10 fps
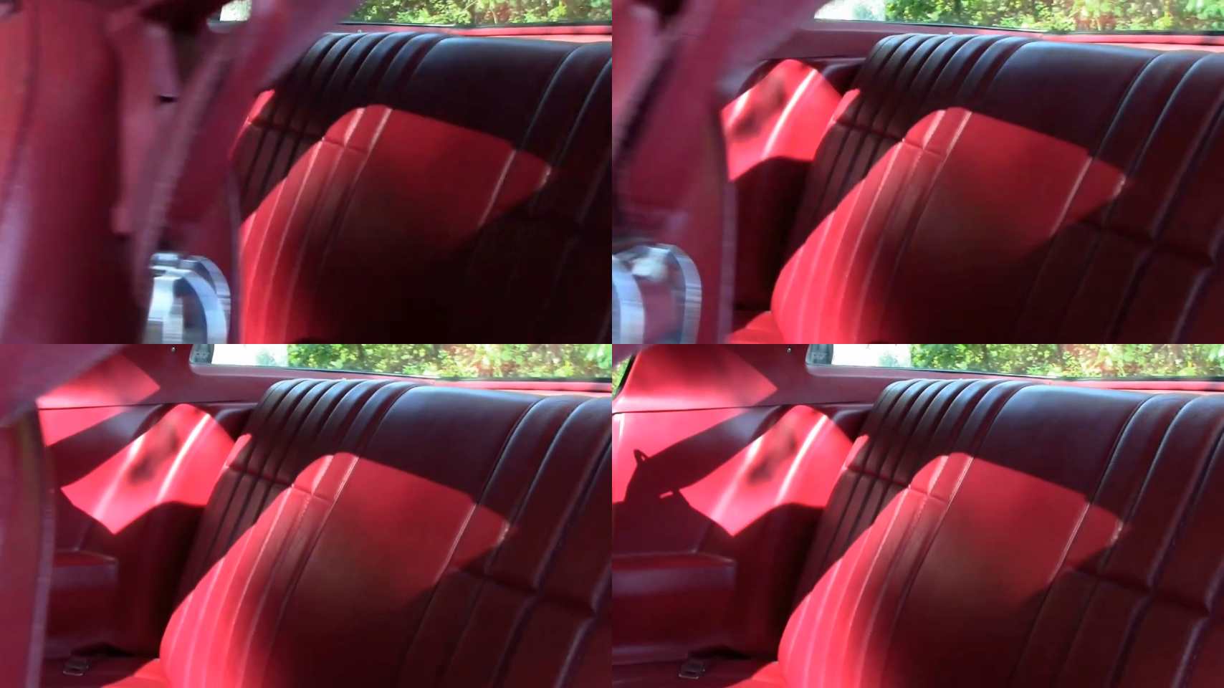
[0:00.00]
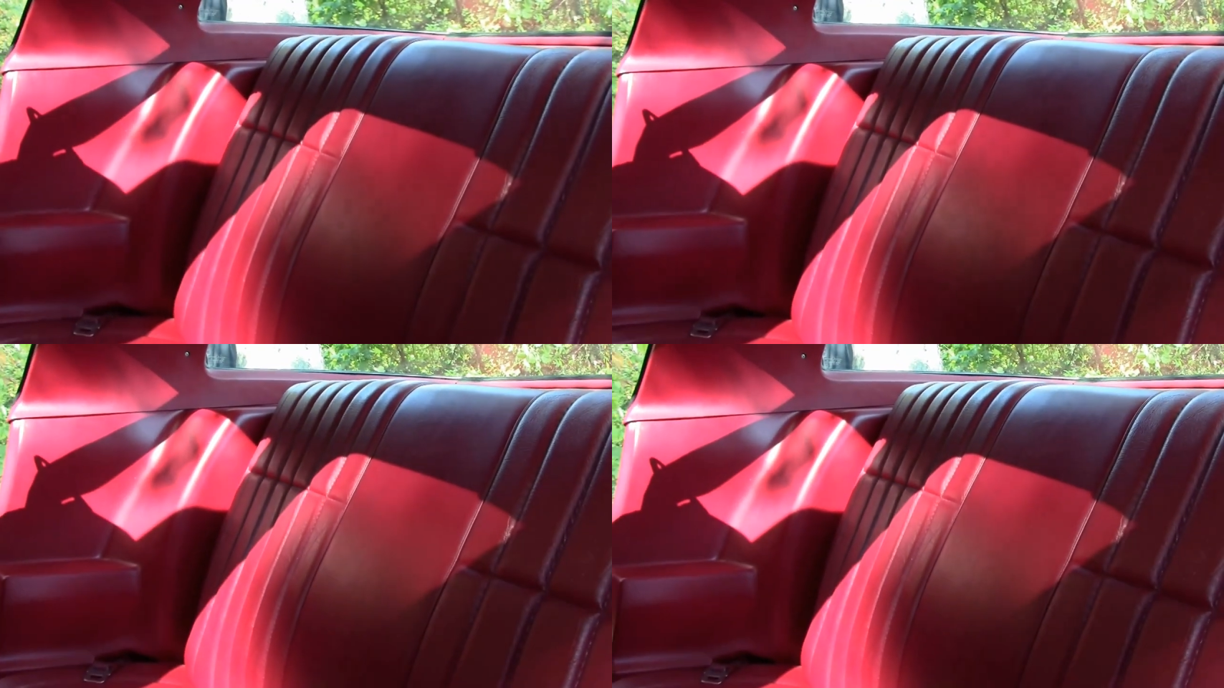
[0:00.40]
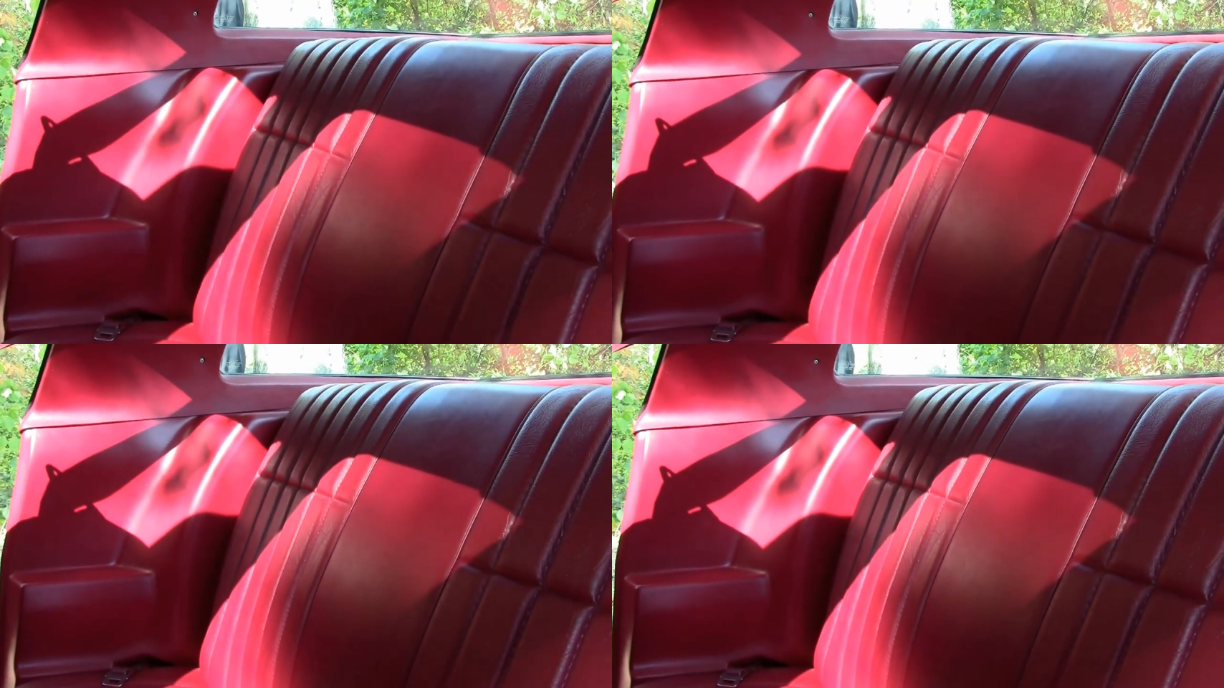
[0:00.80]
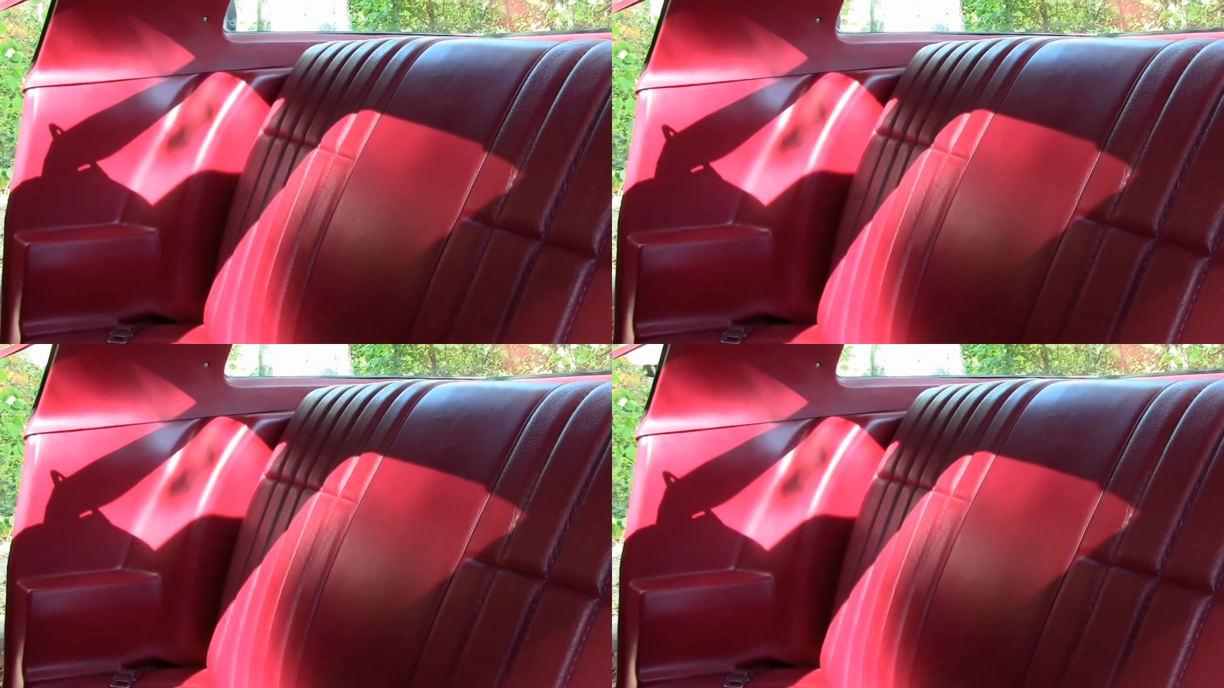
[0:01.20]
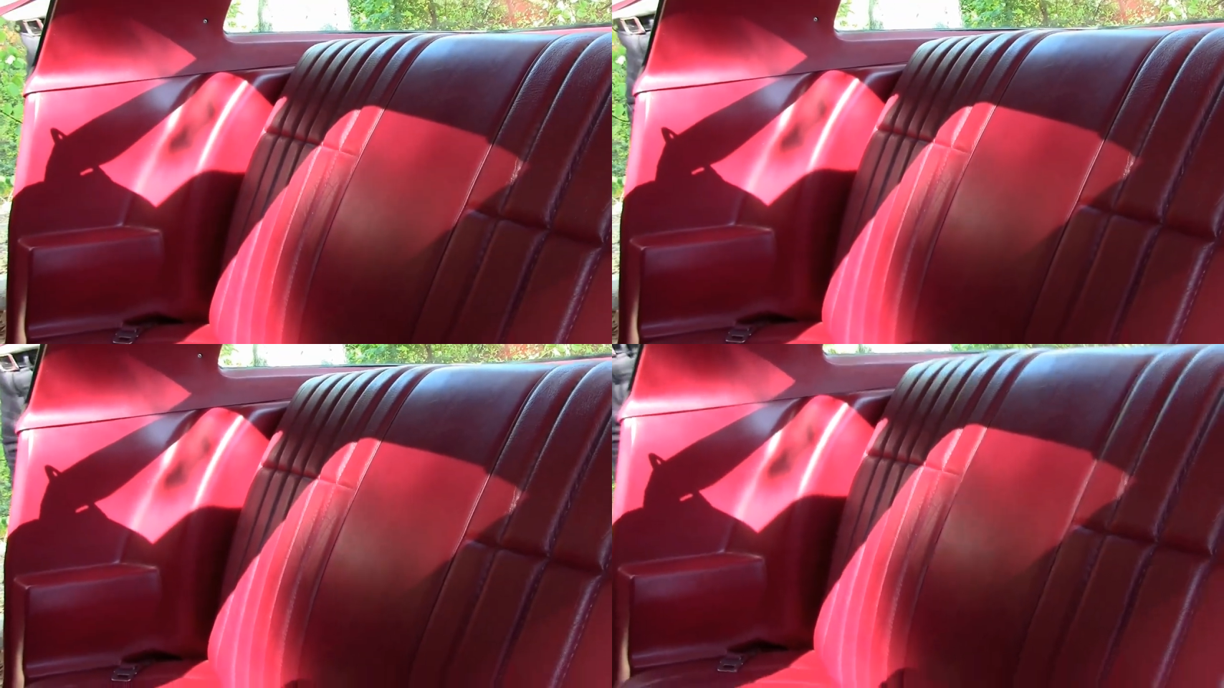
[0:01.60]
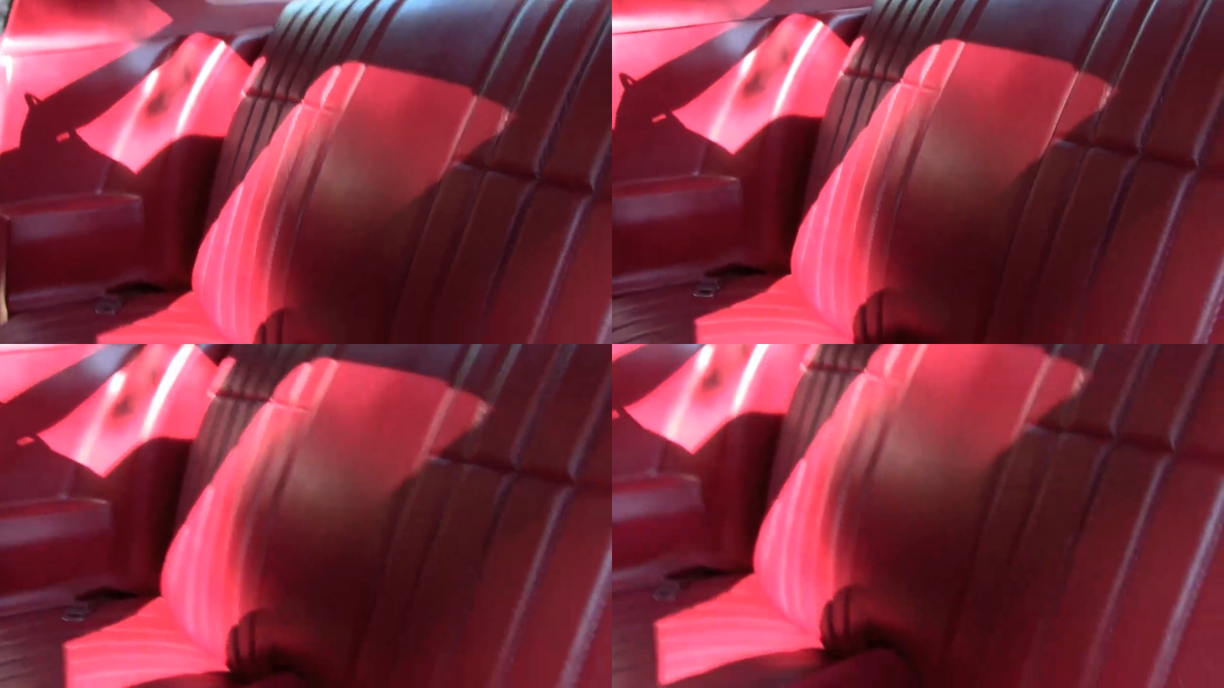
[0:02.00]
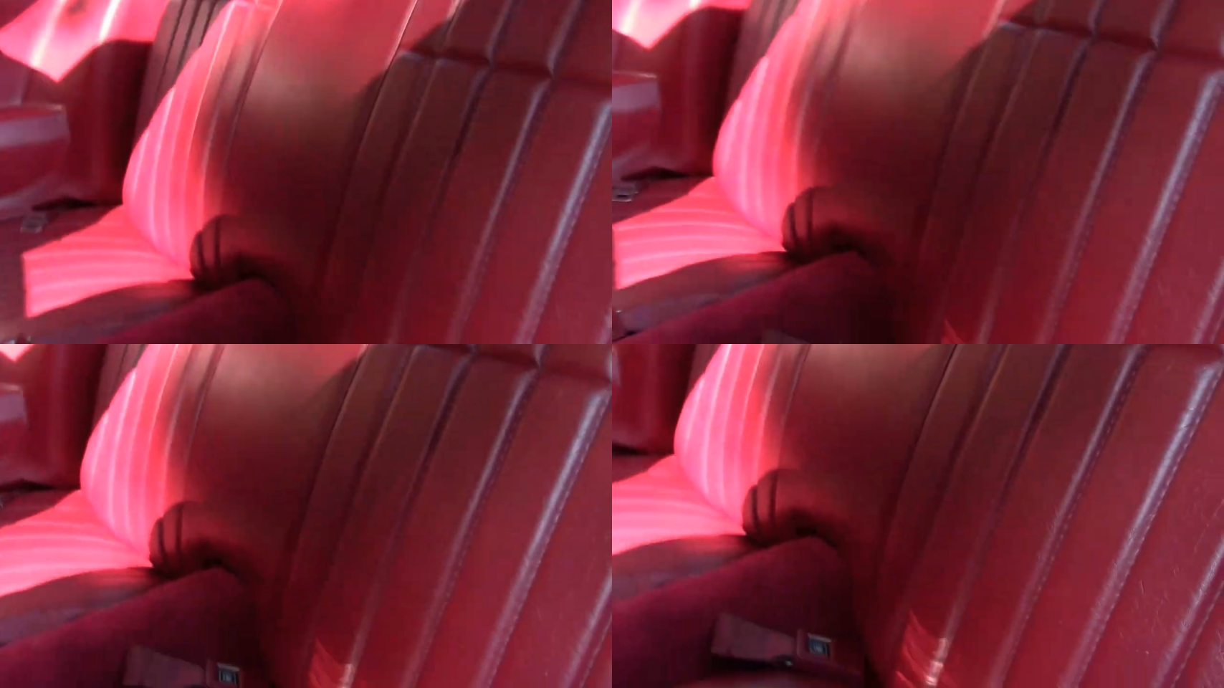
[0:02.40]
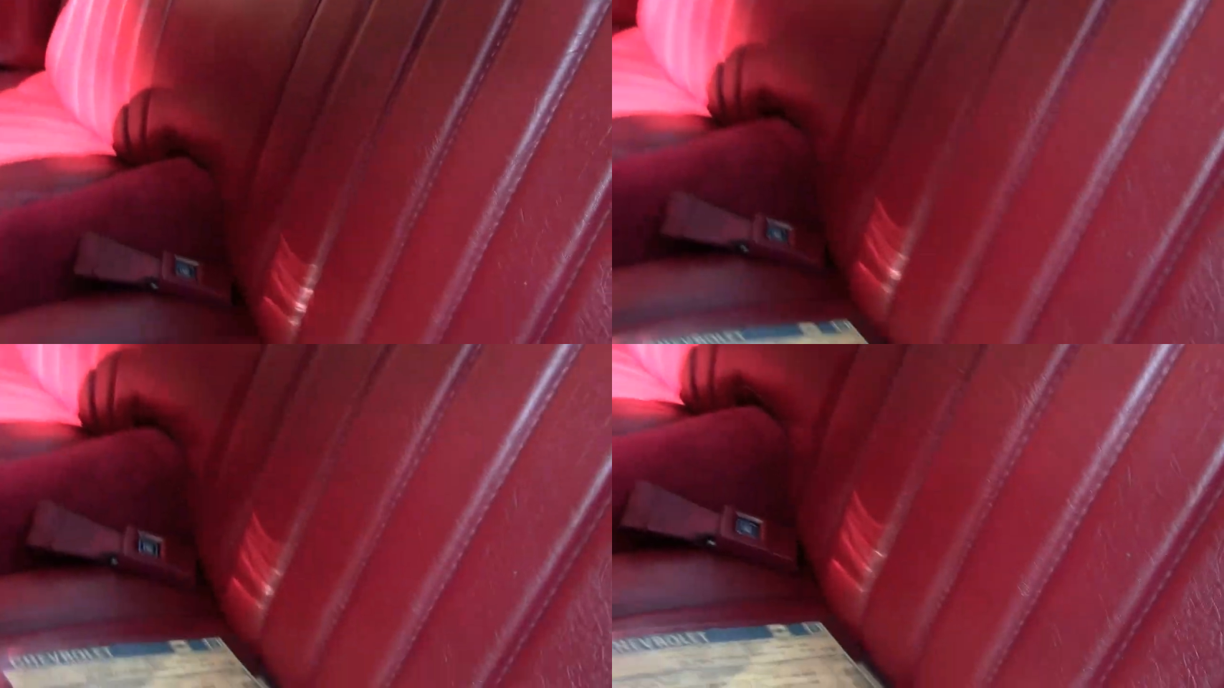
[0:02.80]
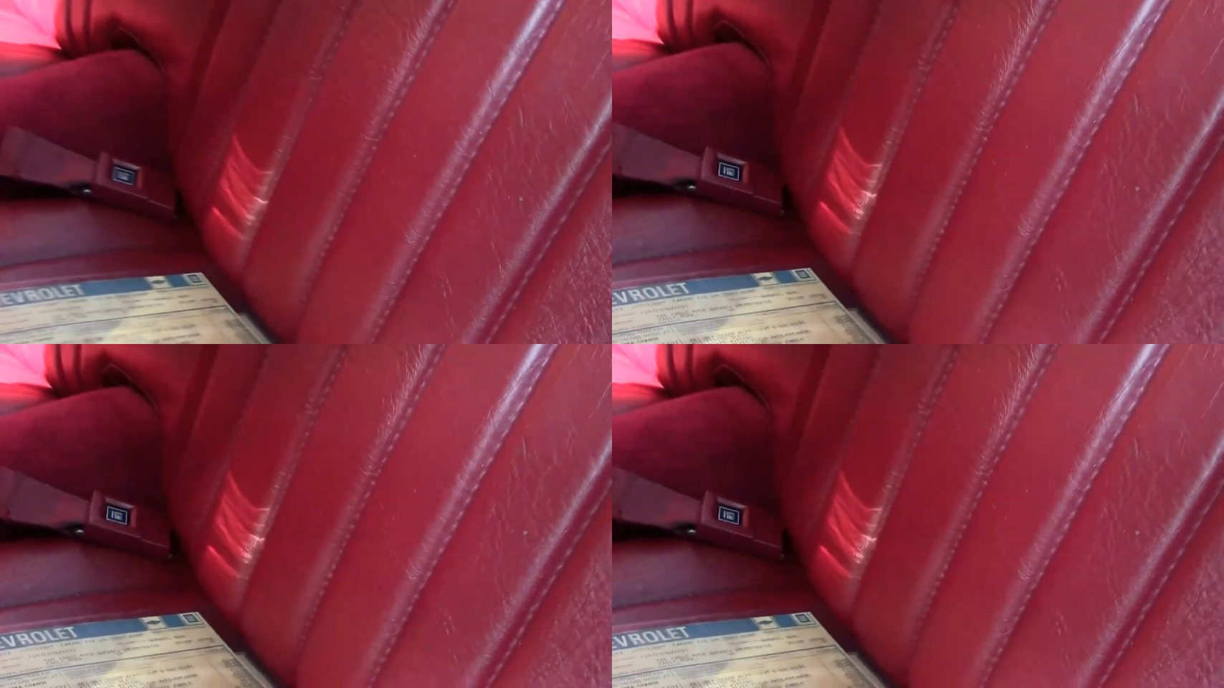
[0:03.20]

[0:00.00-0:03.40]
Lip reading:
[unreadable: no face in view]